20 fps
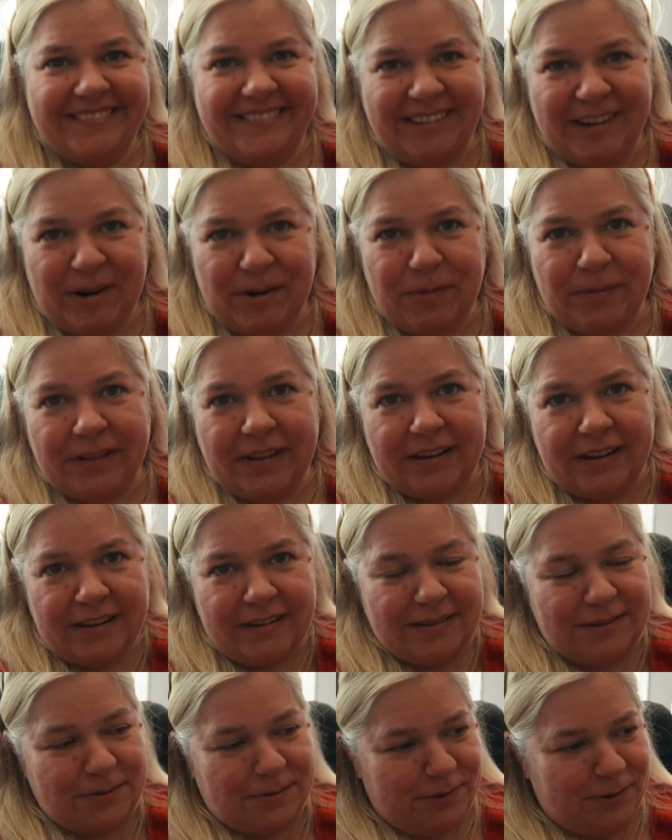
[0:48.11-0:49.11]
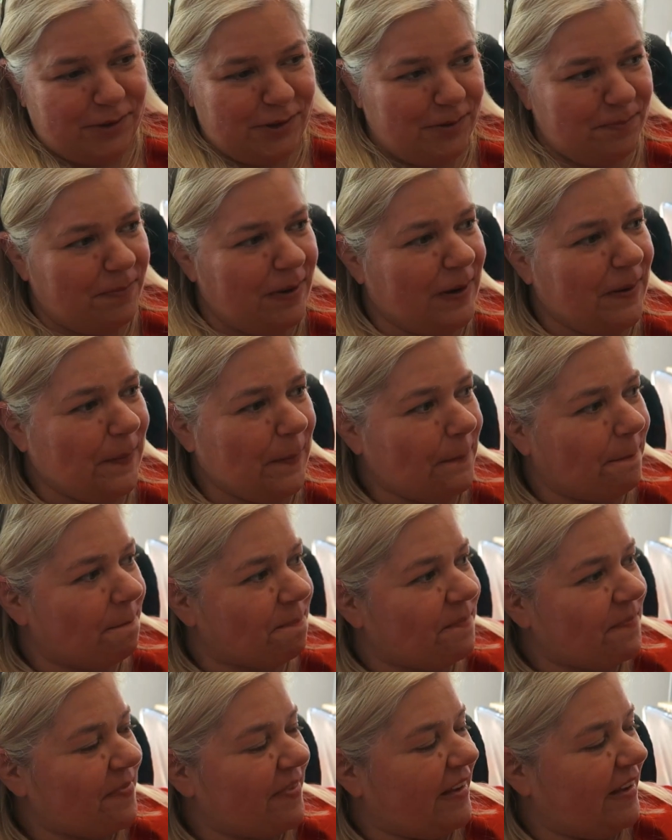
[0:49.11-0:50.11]
You know, when the dinosaurs jump out?
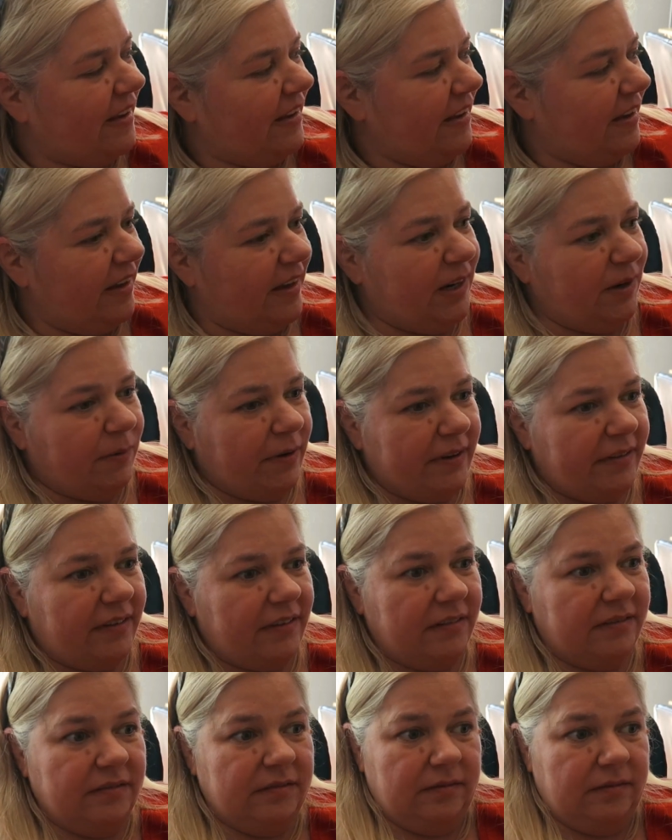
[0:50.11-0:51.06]
Anyways.